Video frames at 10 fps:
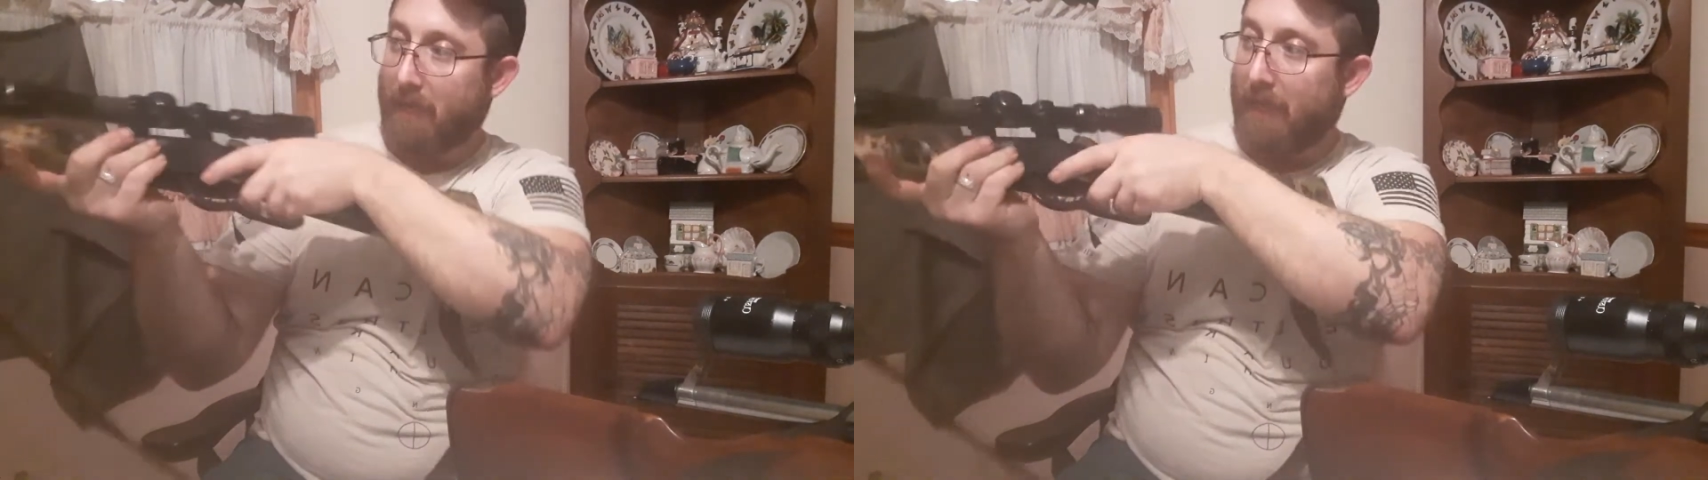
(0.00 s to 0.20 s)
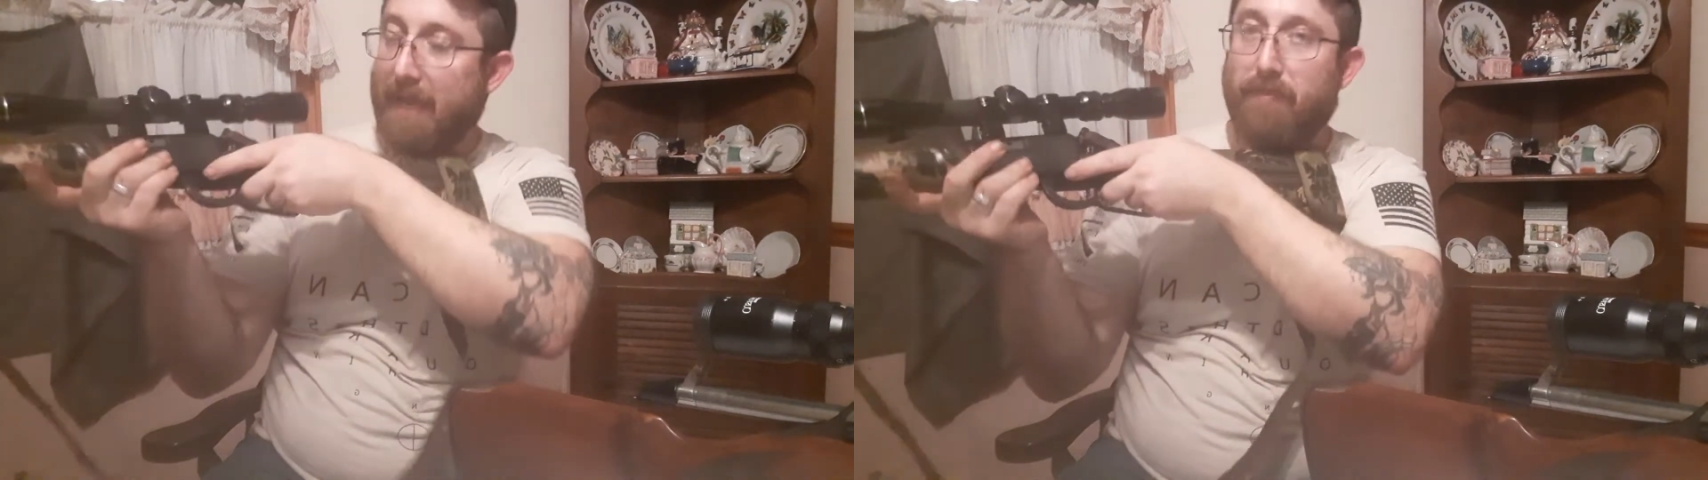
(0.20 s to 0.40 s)

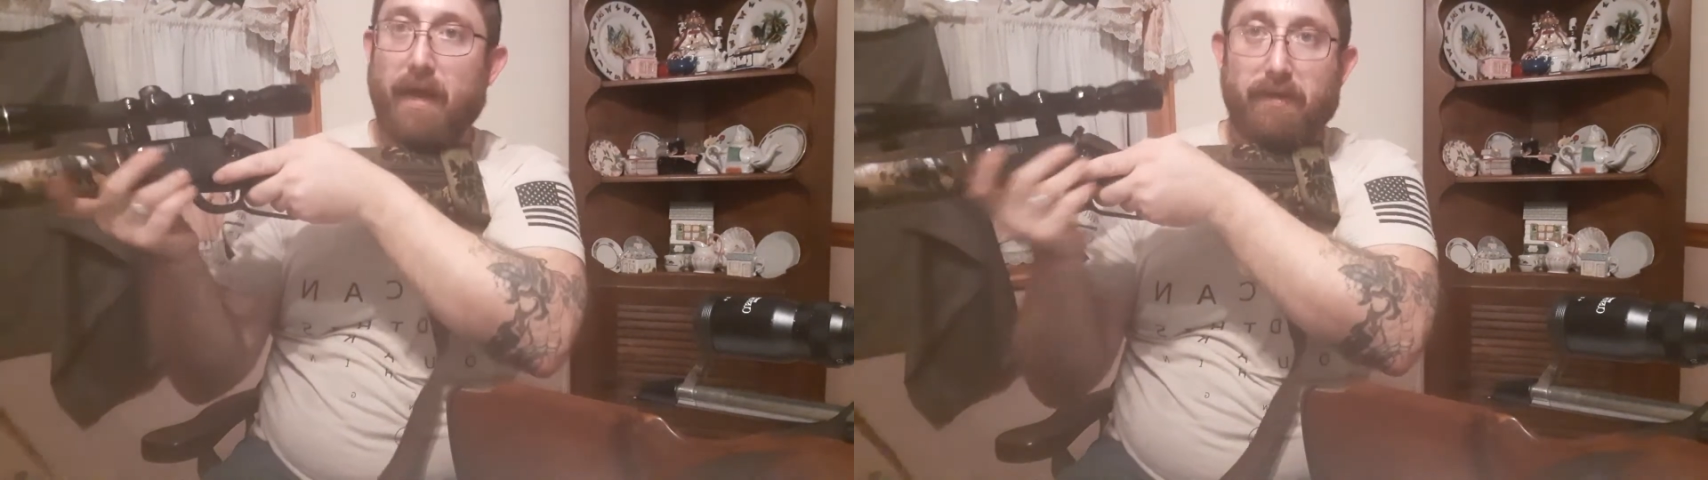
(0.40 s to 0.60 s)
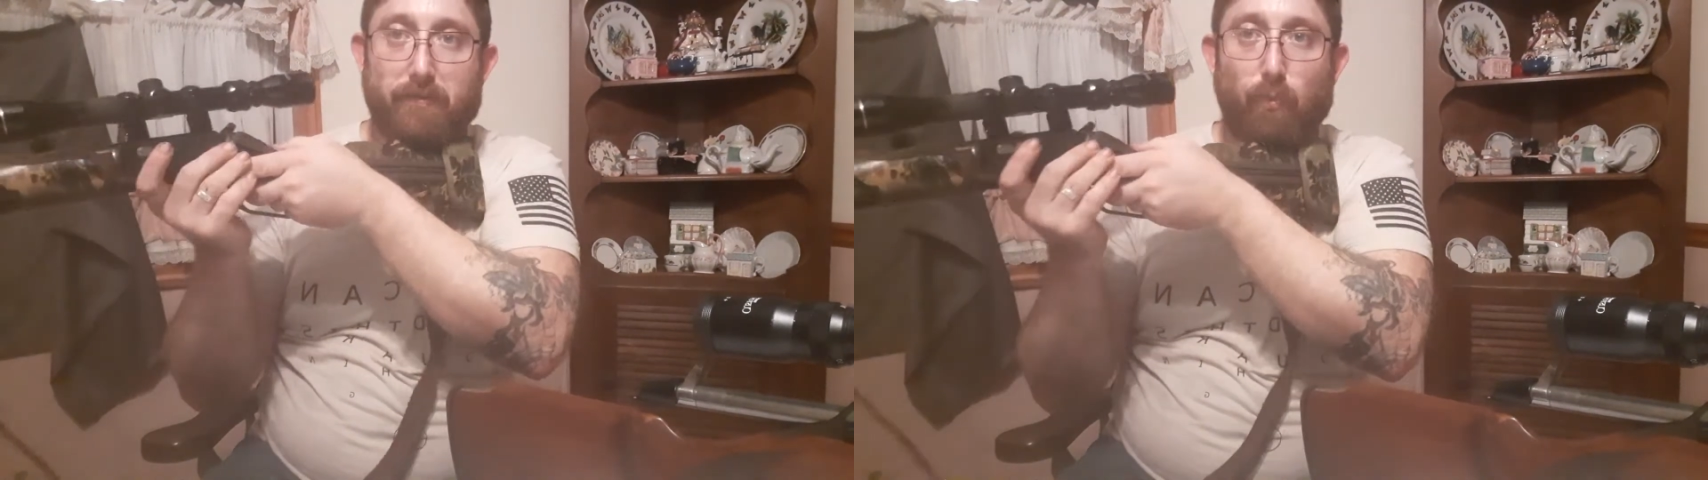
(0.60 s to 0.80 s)
in
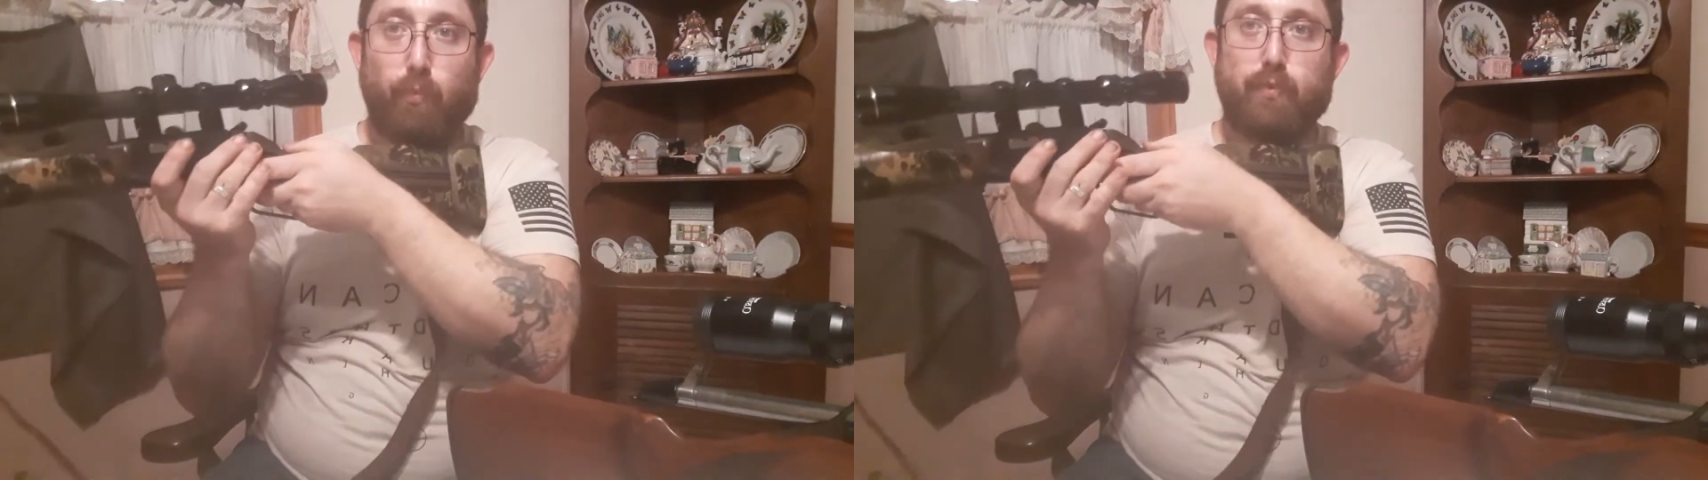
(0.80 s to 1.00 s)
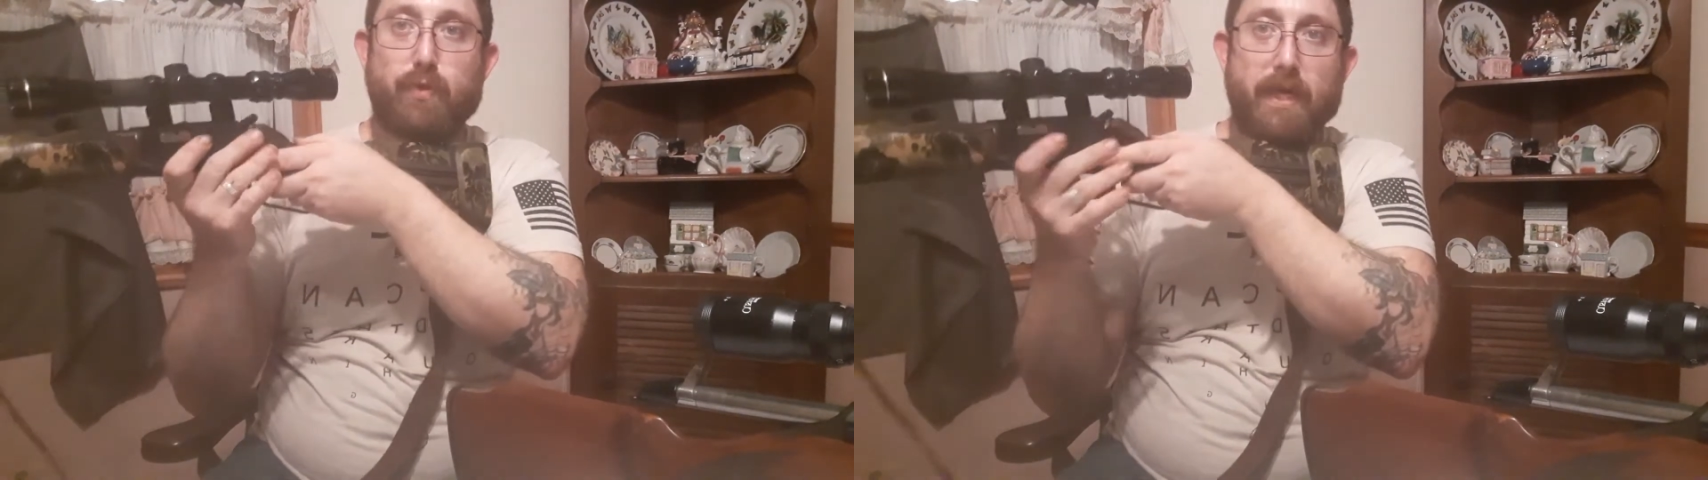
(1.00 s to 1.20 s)
that
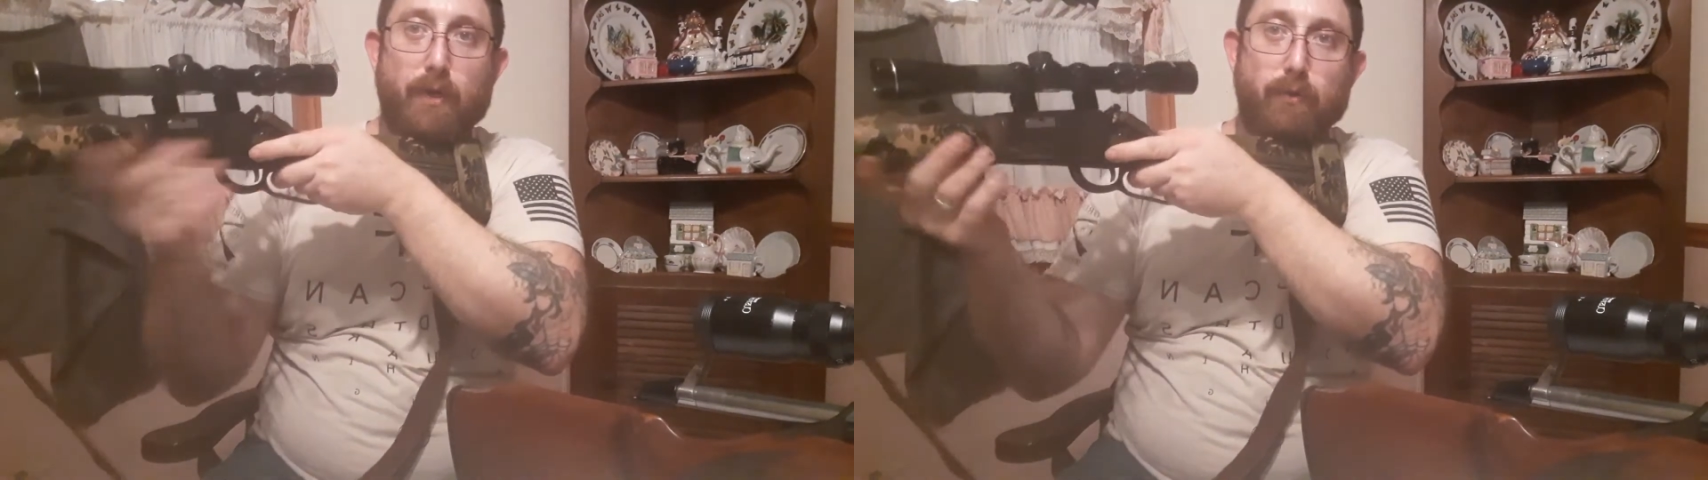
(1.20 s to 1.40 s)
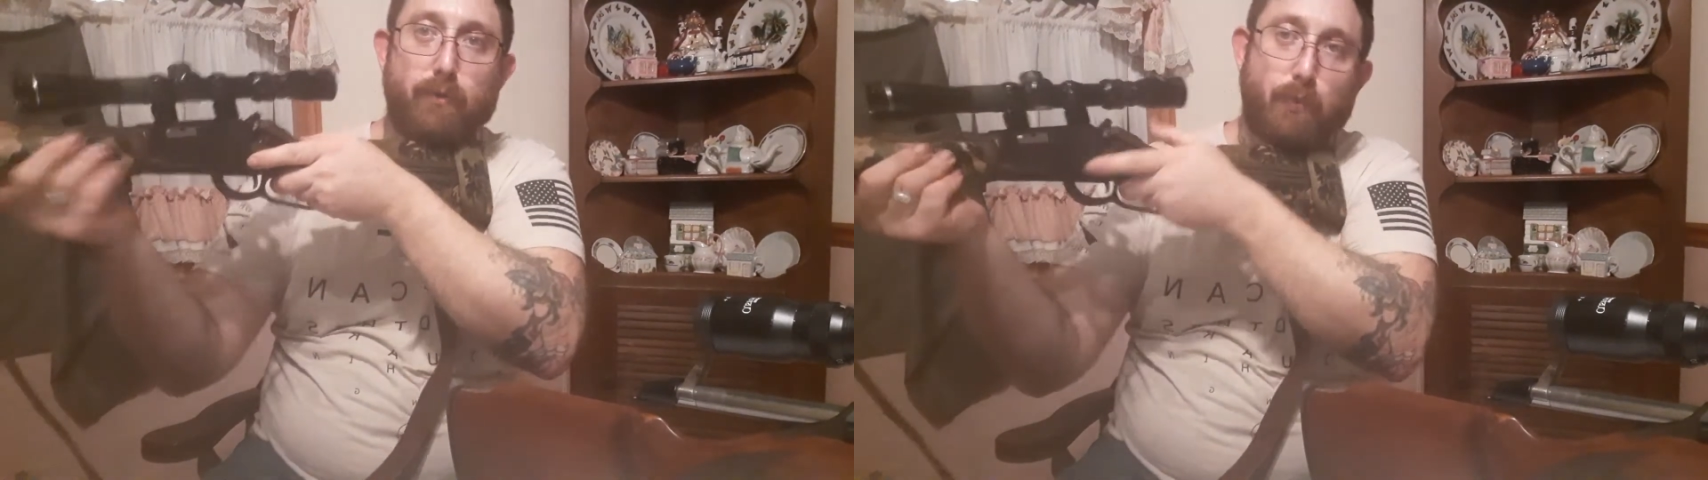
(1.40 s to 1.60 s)

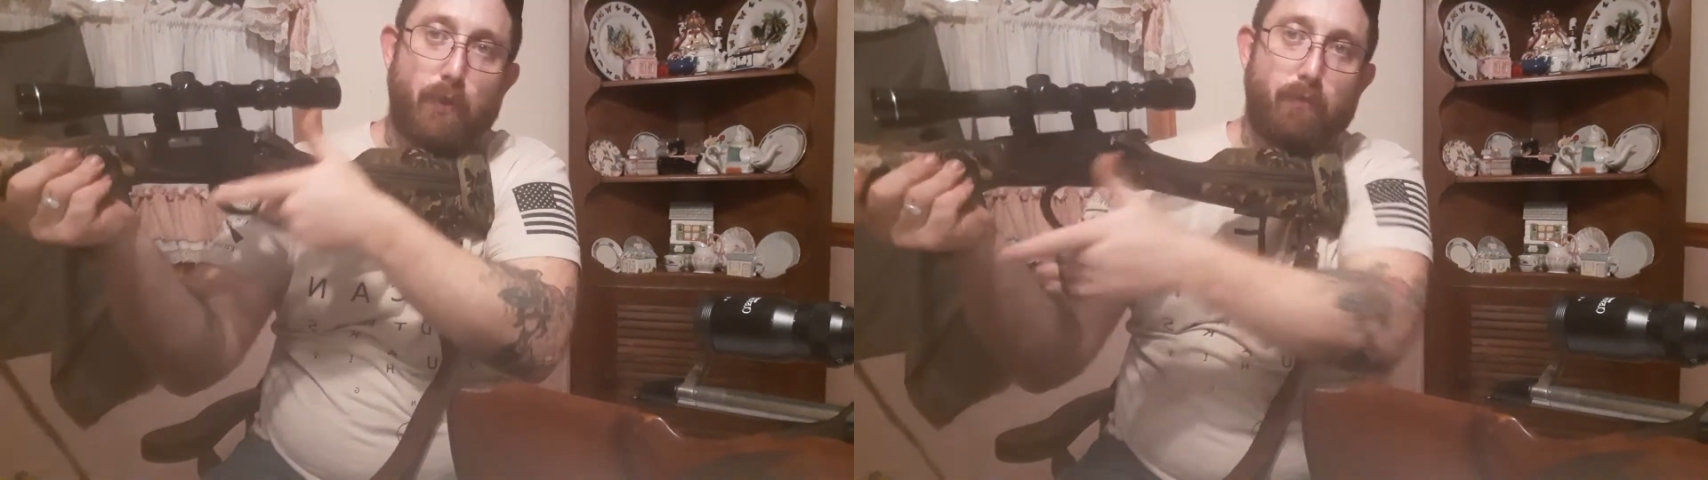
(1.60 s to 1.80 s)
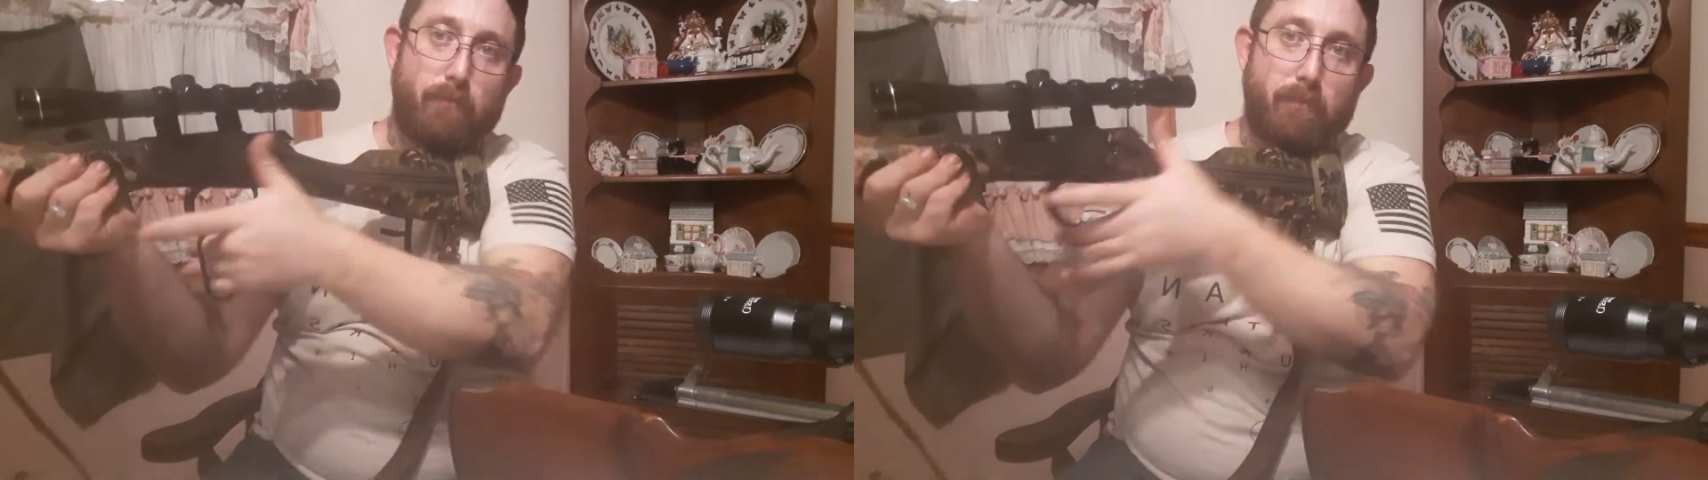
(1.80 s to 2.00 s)
single
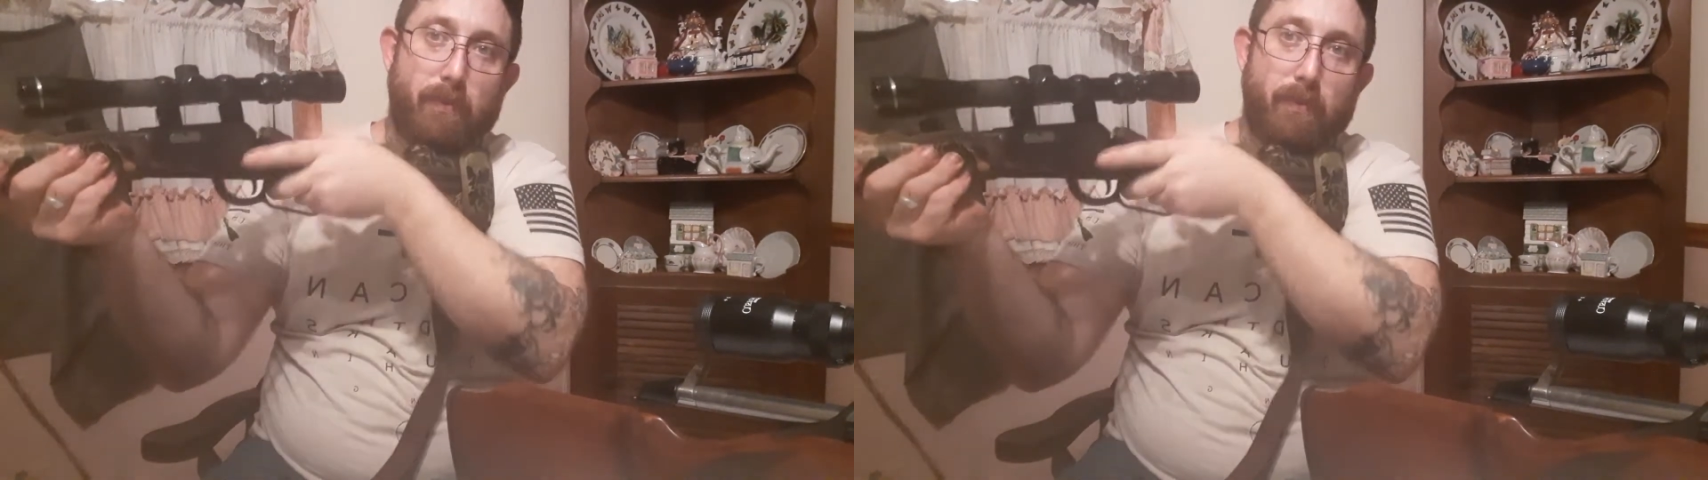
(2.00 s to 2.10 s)
swoop,